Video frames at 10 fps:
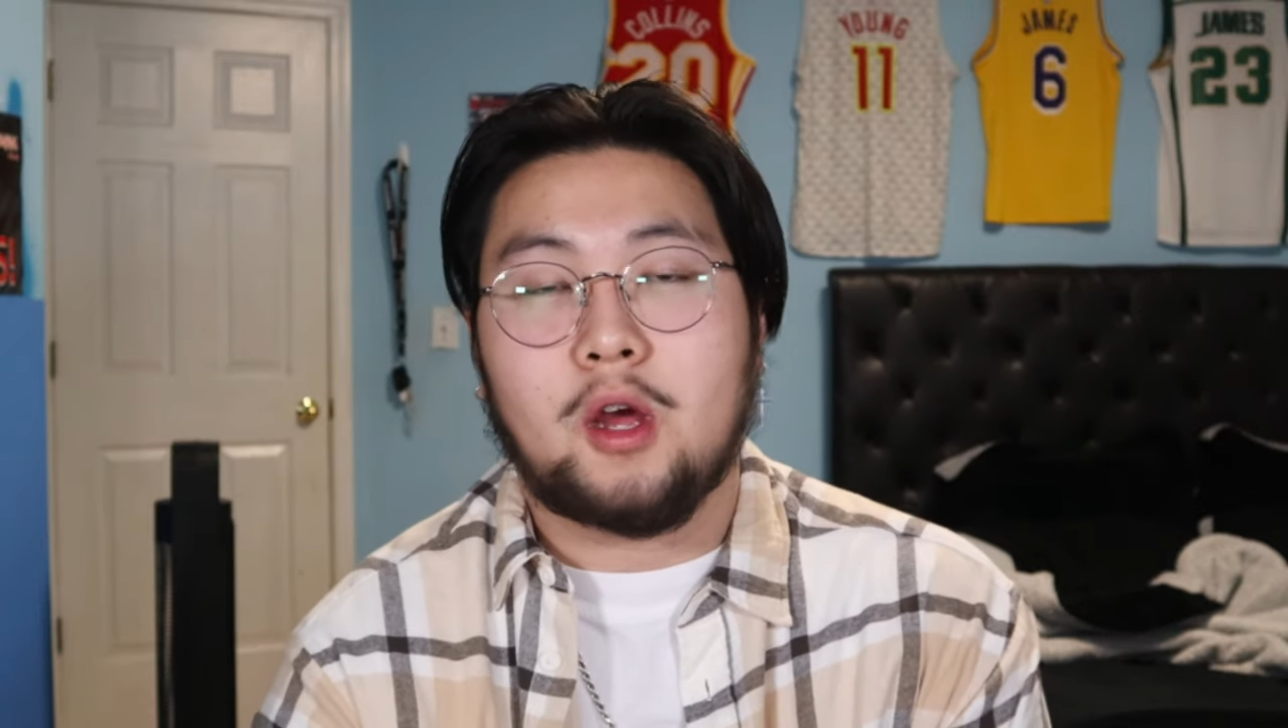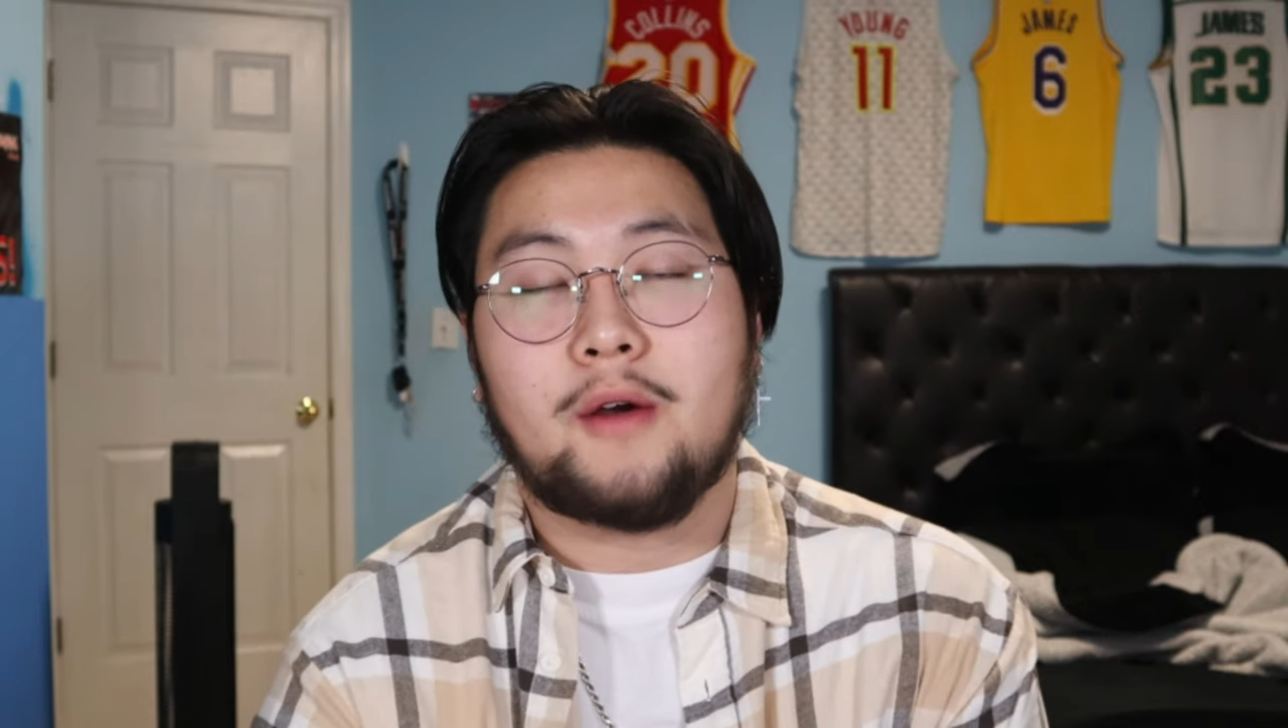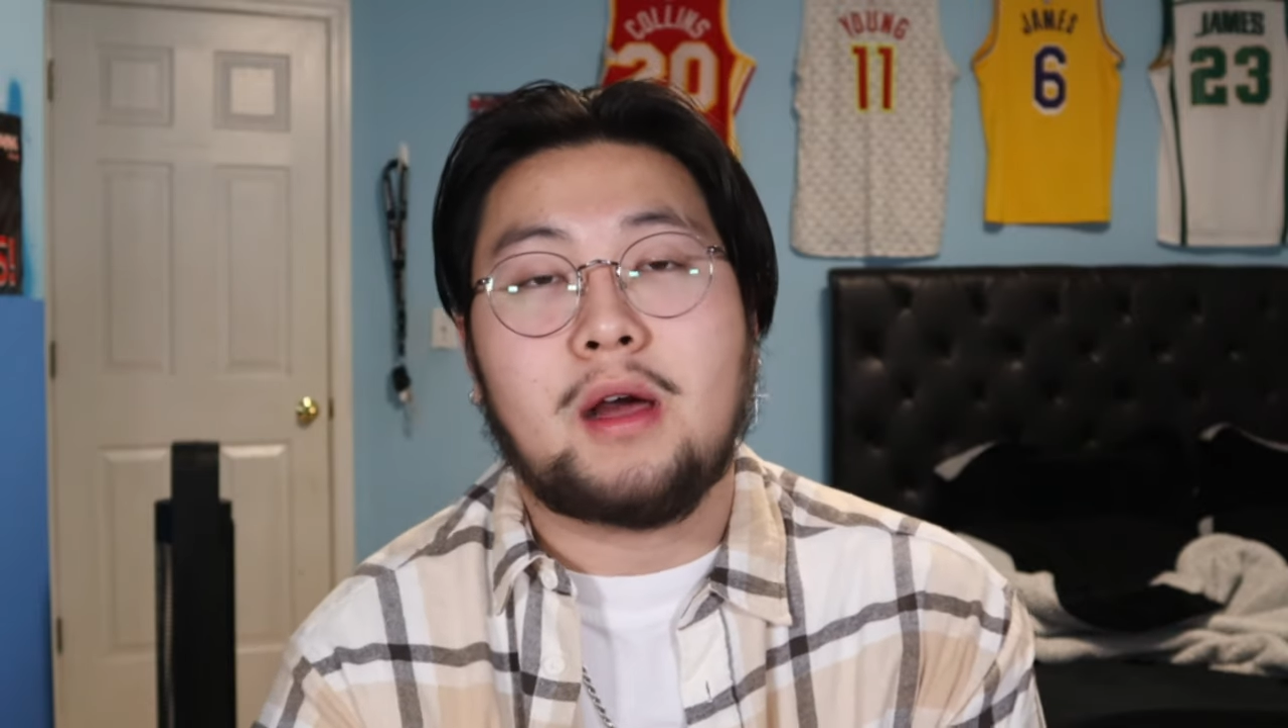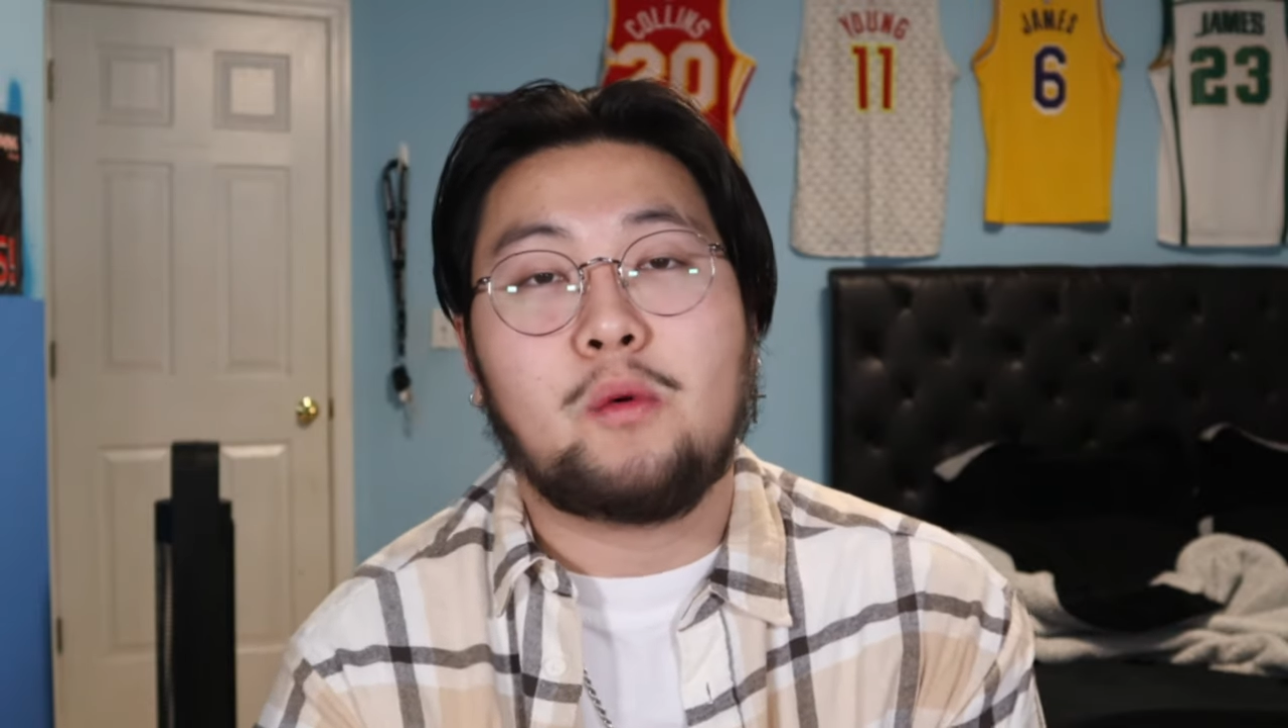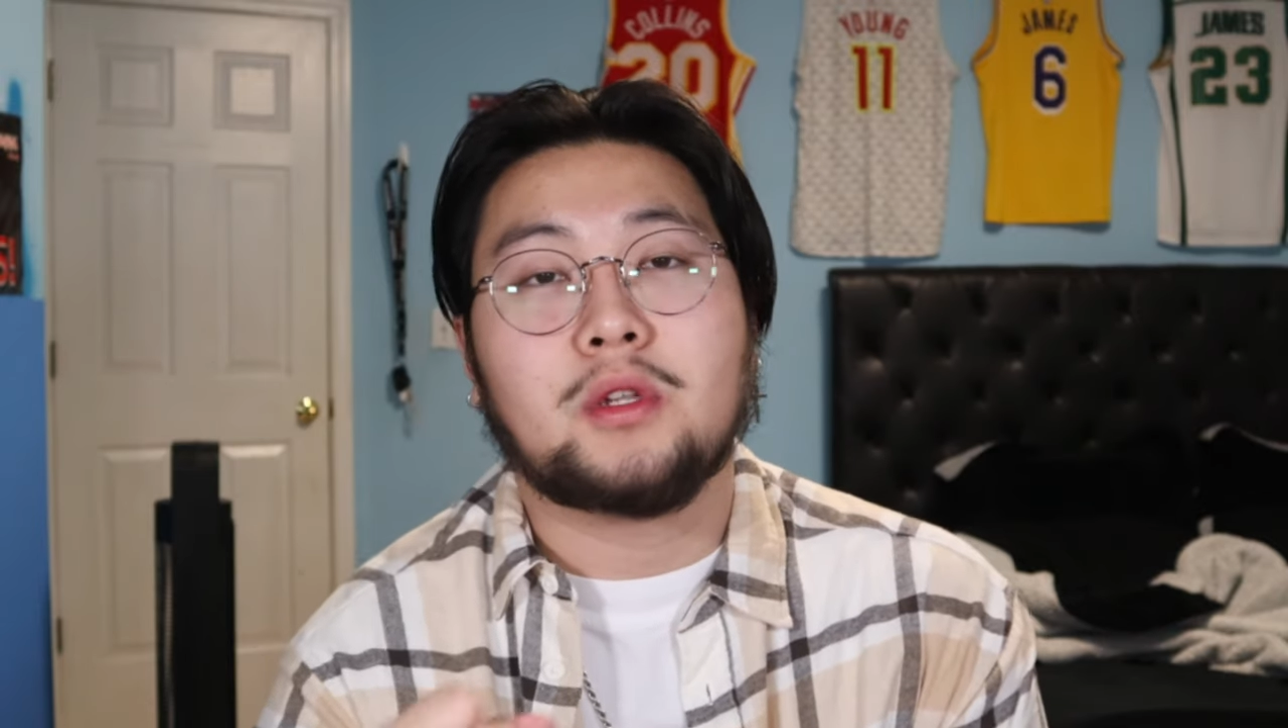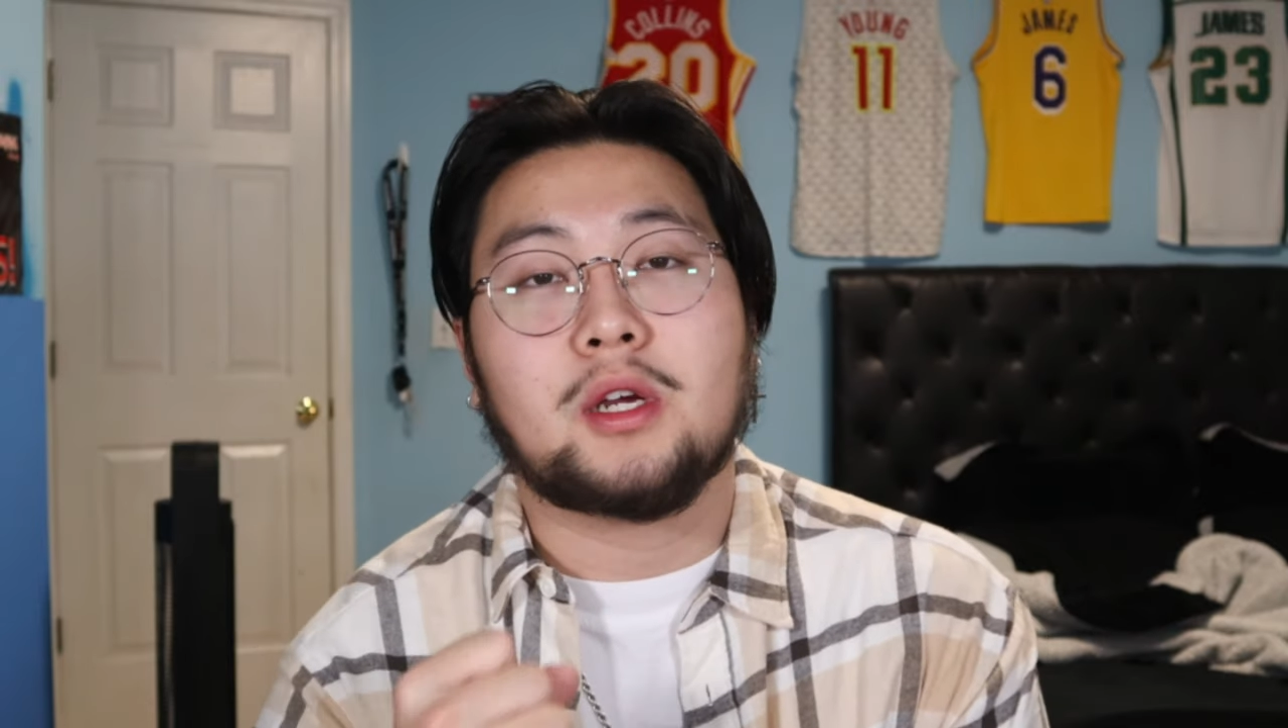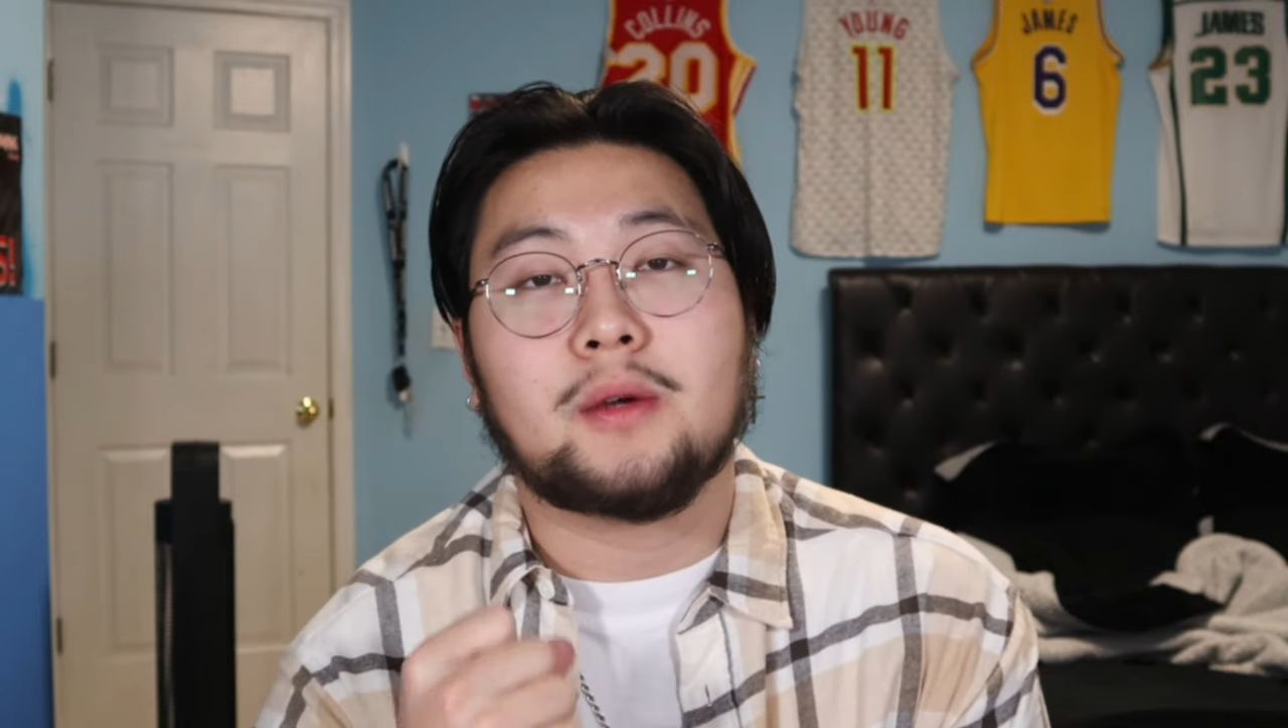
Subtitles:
I want to talk about